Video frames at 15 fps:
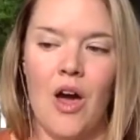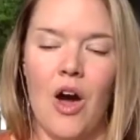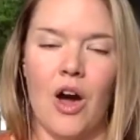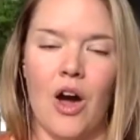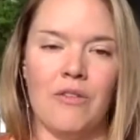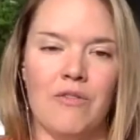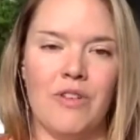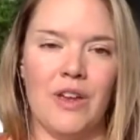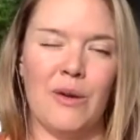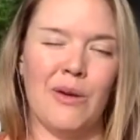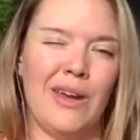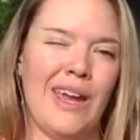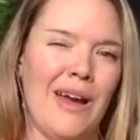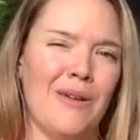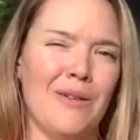on
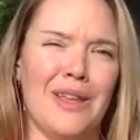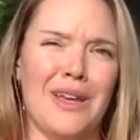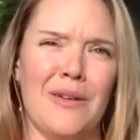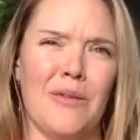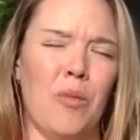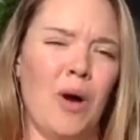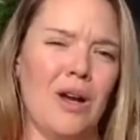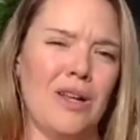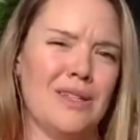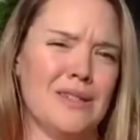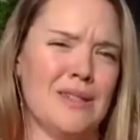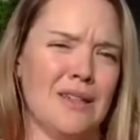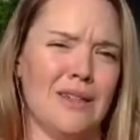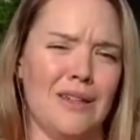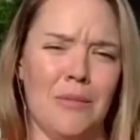figuring out like, what does an